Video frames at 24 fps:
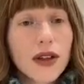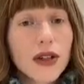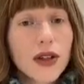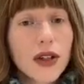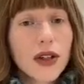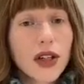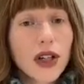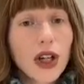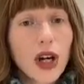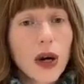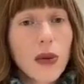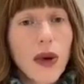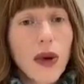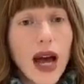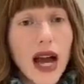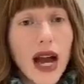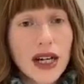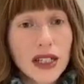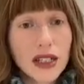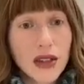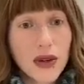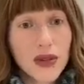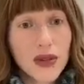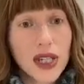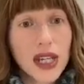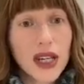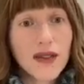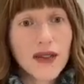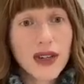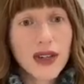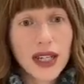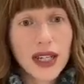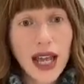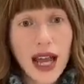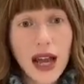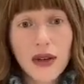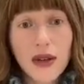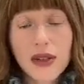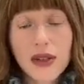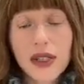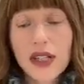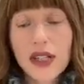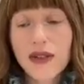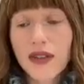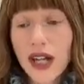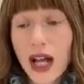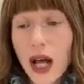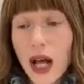You can go back to those even counts
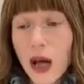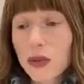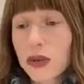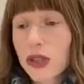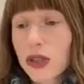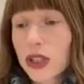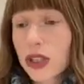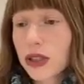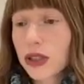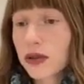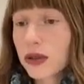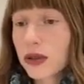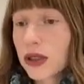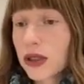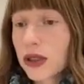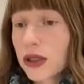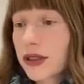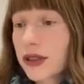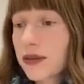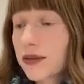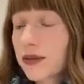if it helped you.